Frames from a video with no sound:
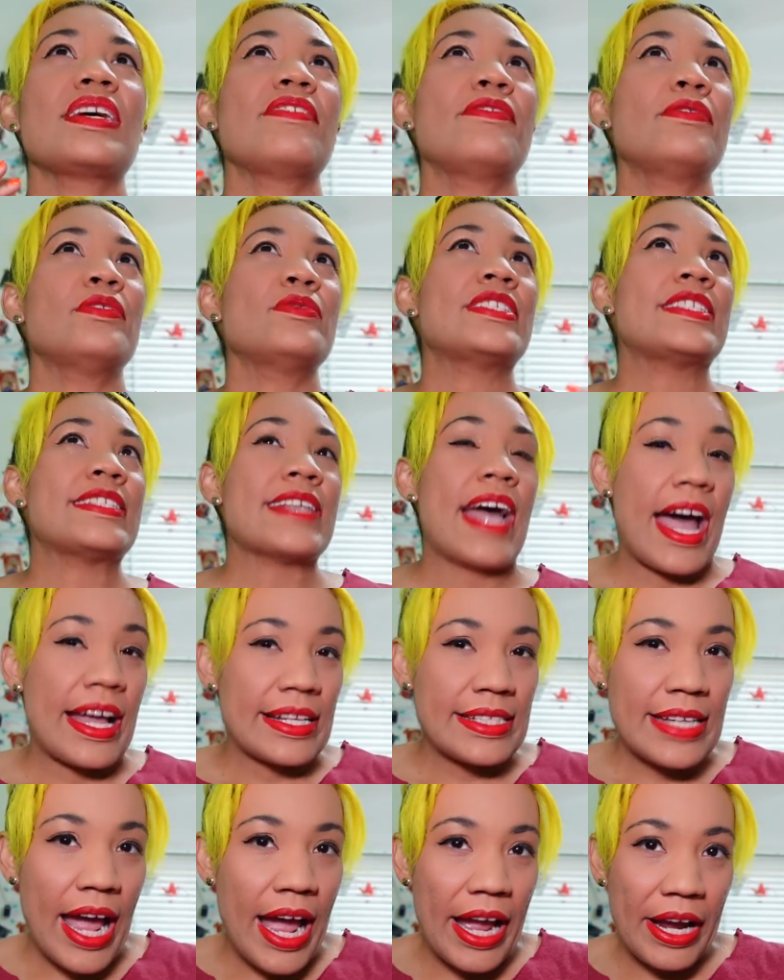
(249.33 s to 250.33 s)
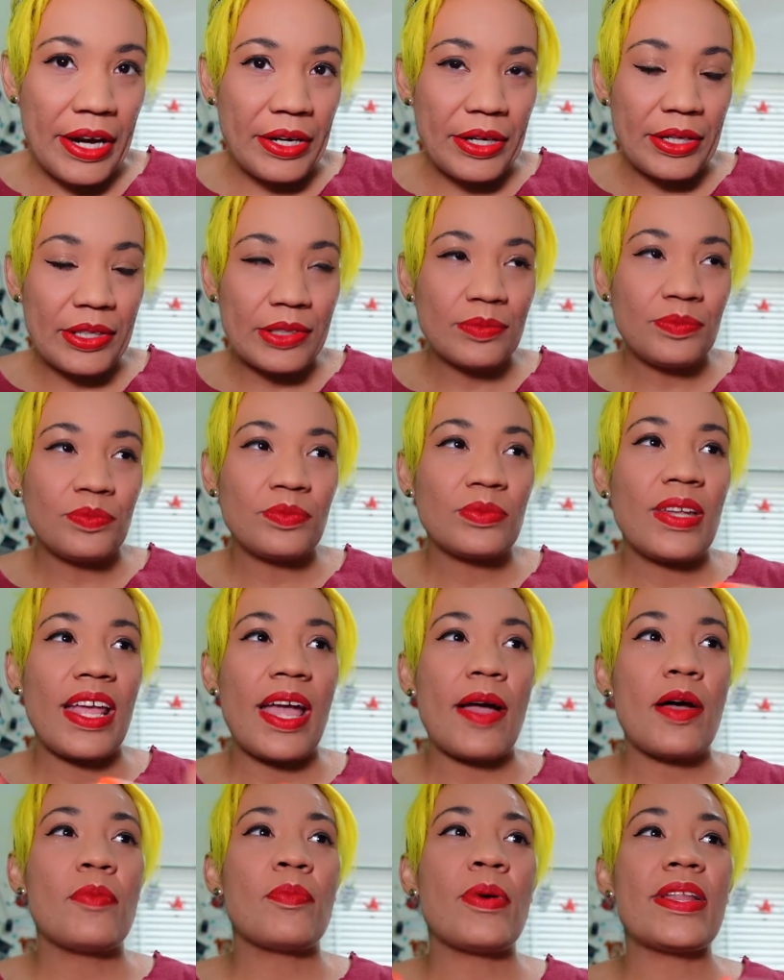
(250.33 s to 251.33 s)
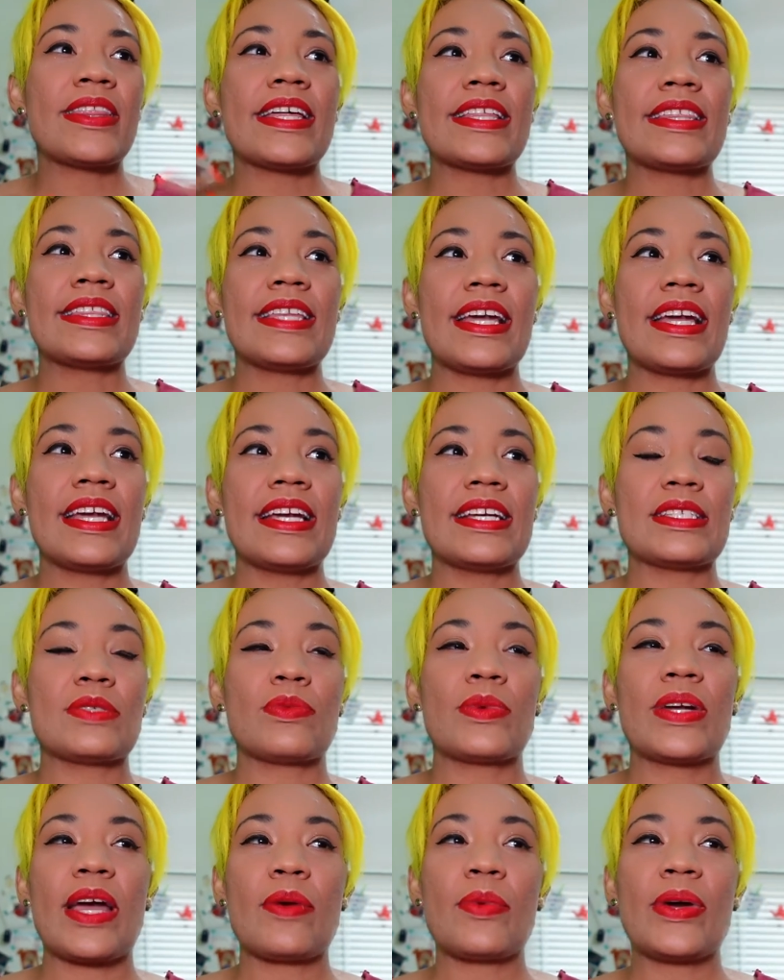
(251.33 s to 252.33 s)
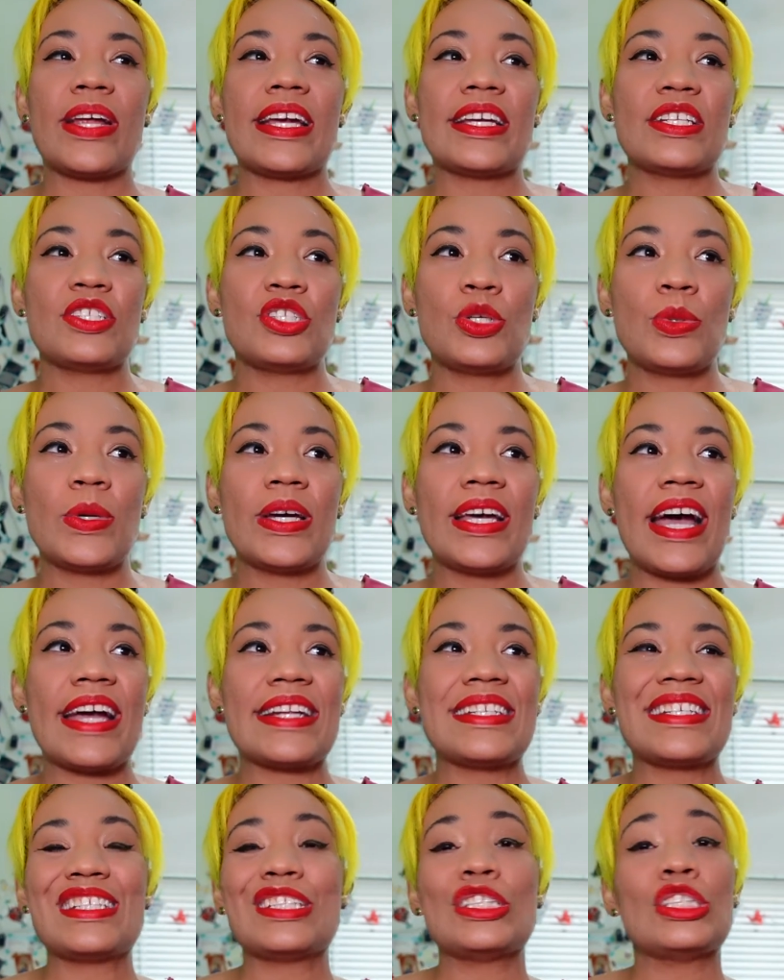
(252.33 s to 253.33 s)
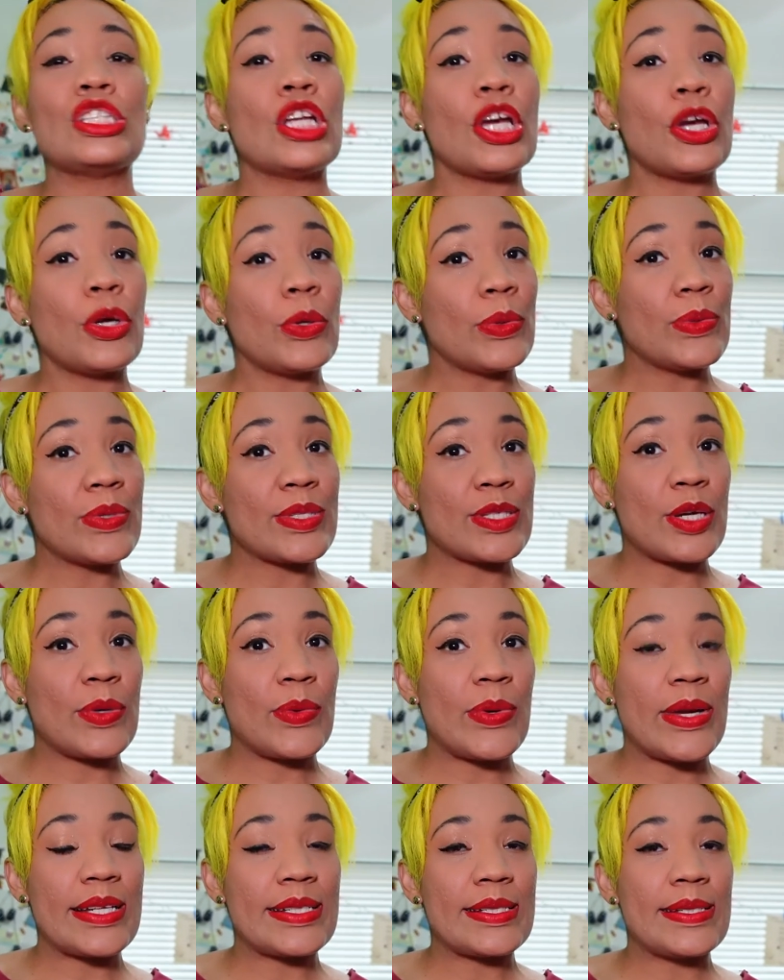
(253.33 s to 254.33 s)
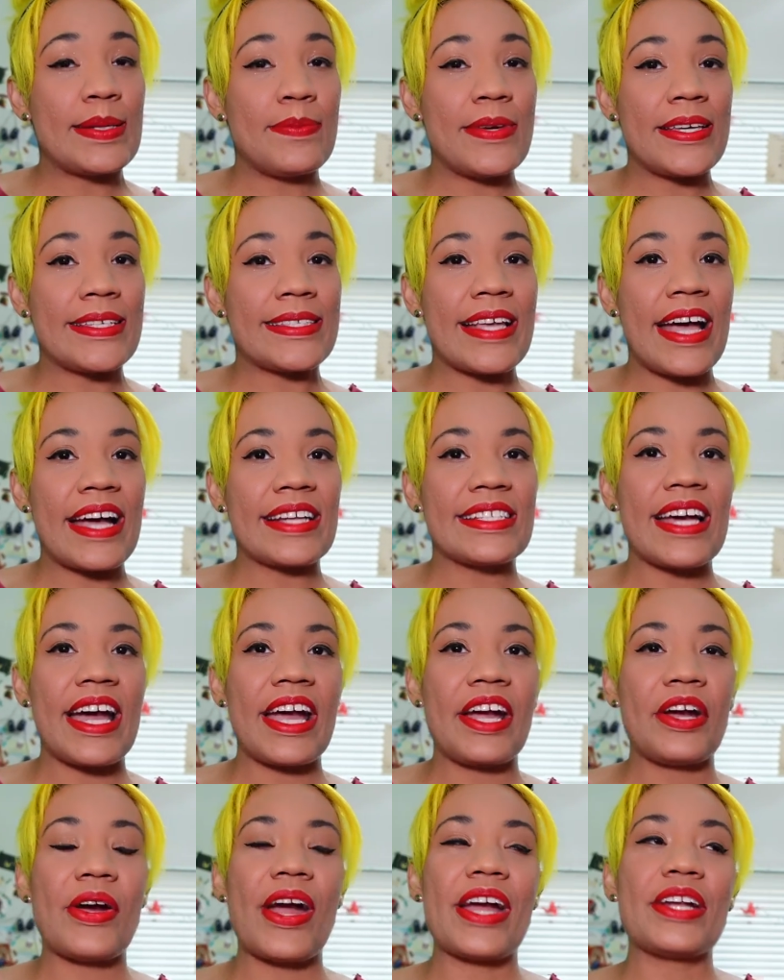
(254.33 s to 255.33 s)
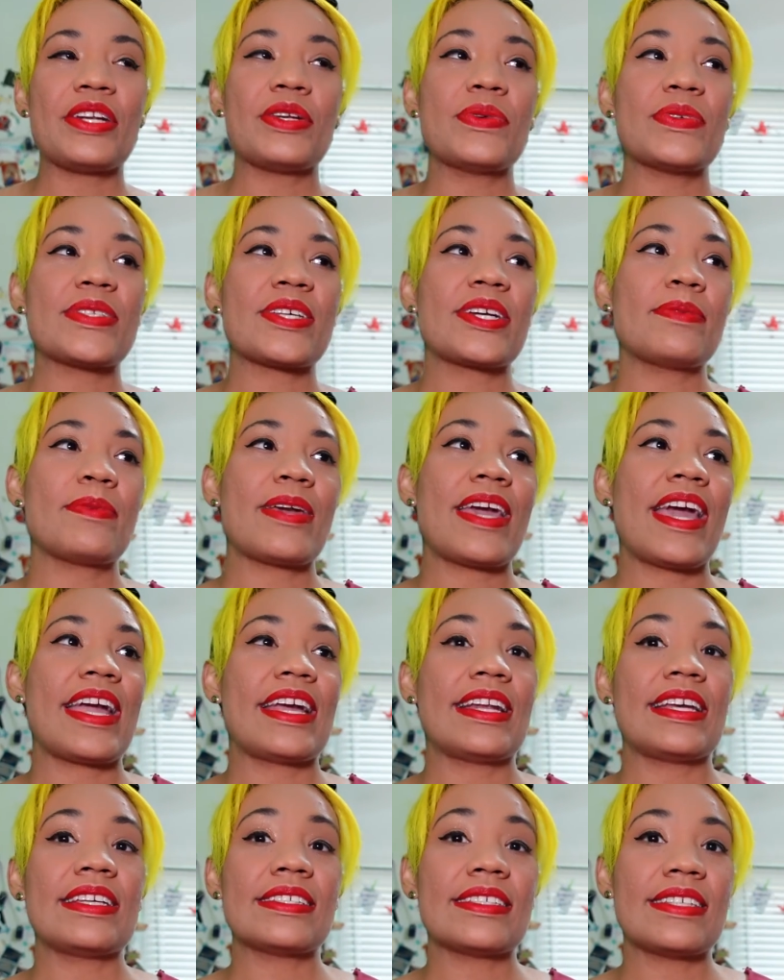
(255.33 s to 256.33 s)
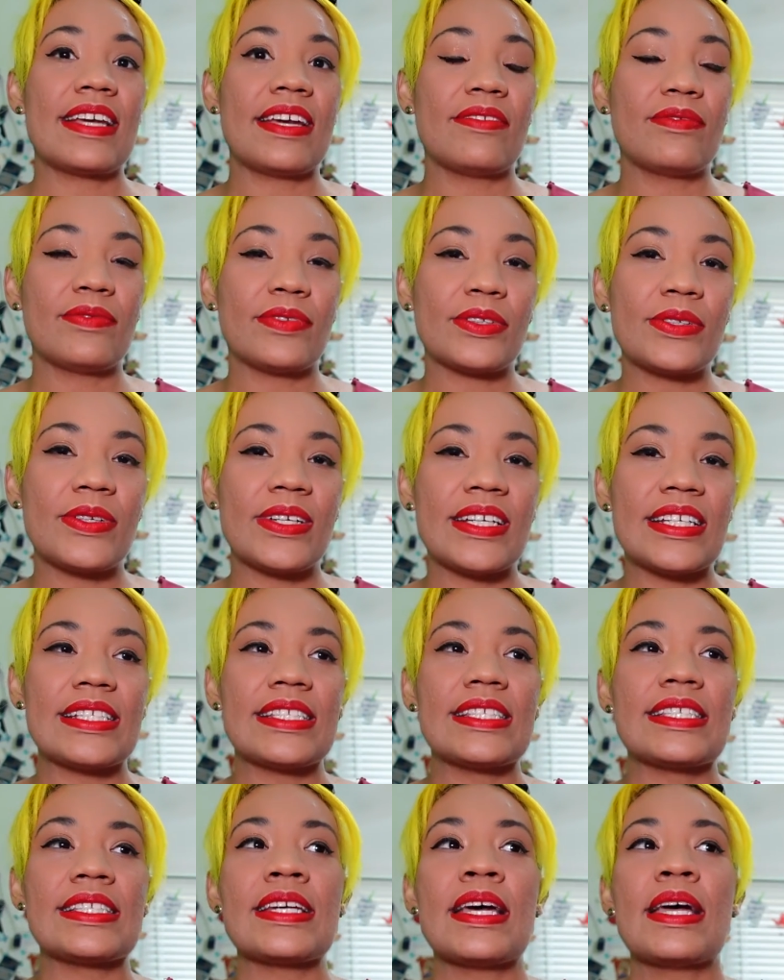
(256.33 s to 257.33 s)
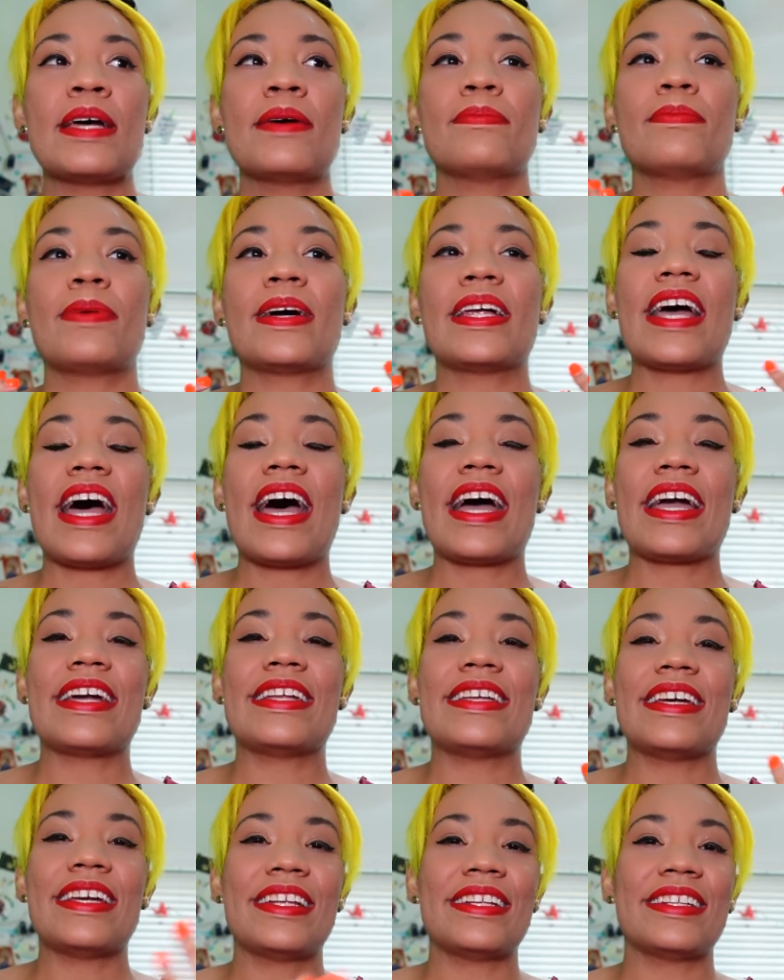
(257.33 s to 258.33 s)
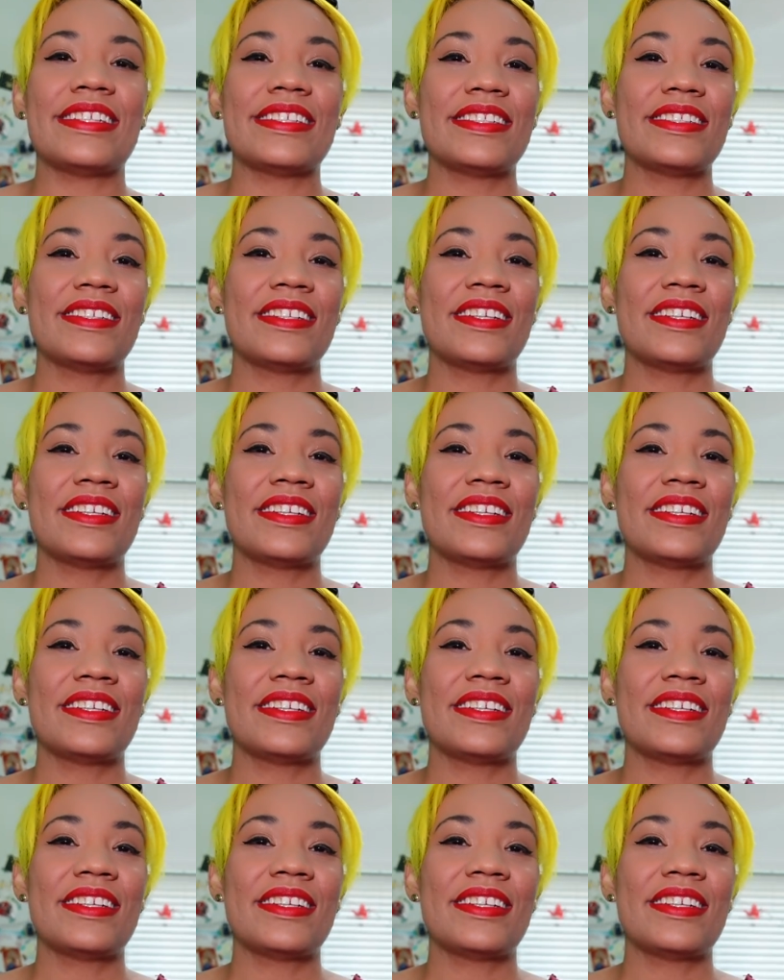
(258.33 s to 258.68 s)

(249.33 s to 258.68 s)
satire. But the thing is, when I went into it, I didn't know it was going to be satire. I knew it was going to be 80s influenced, but I didn't